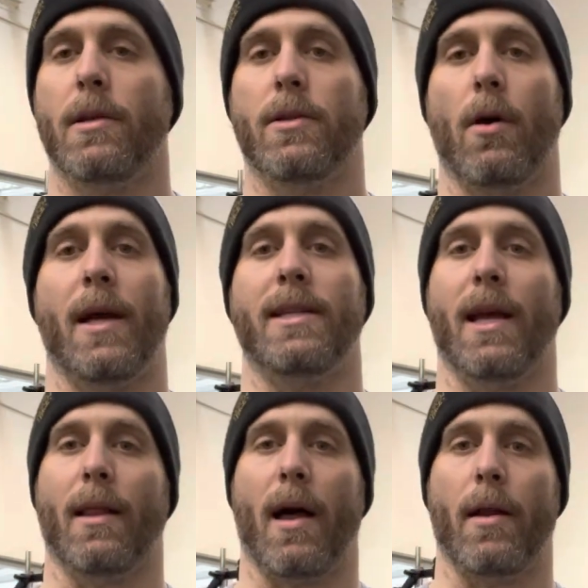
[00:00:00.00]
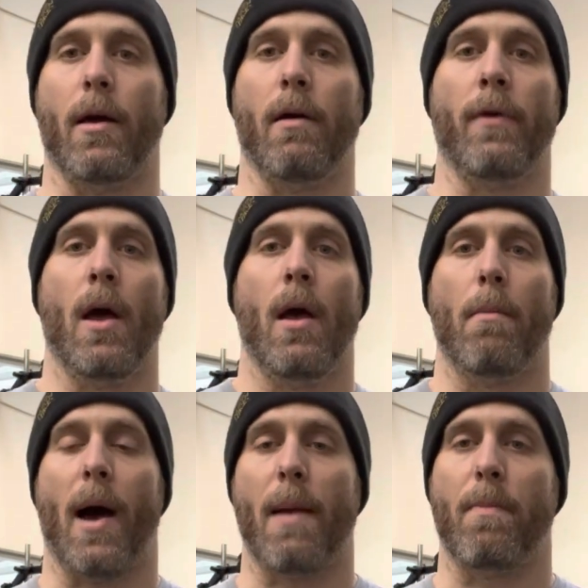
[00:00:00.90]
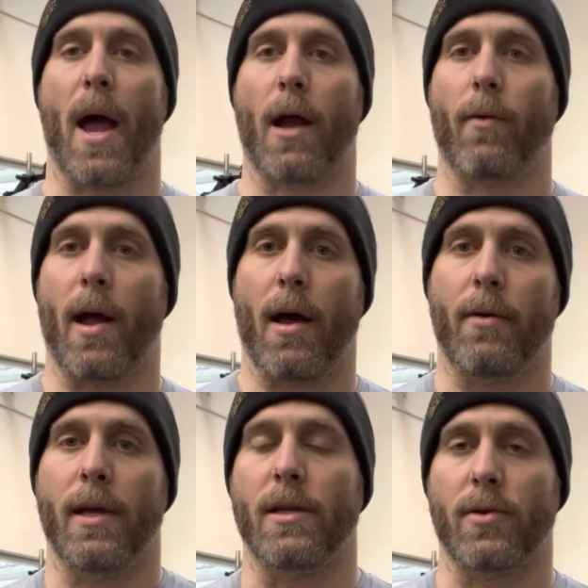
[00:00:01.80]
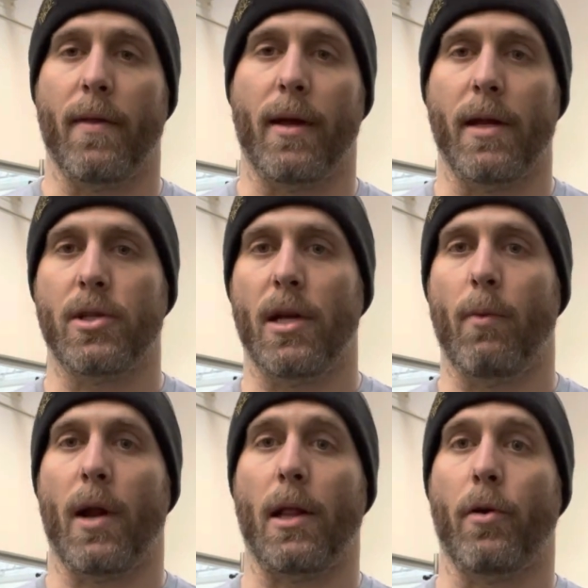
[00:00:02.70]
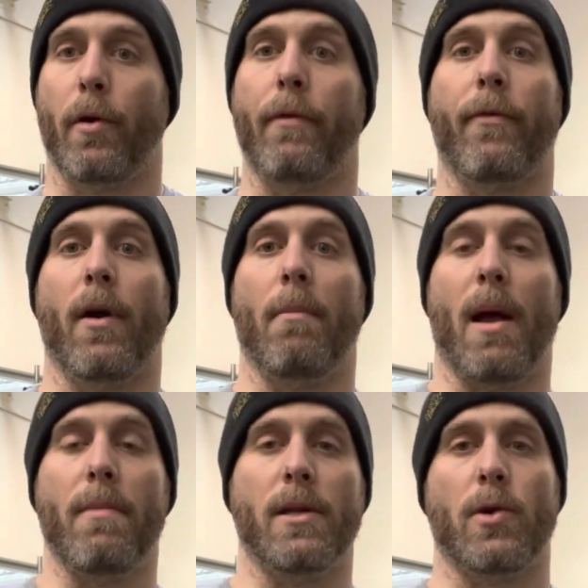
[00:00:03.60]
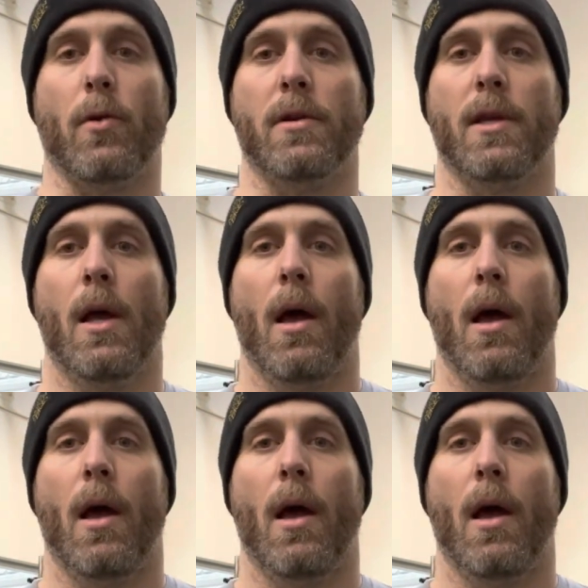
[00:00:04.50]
So I take a lot of my background in strength and conditioning, what I learned from my mentors,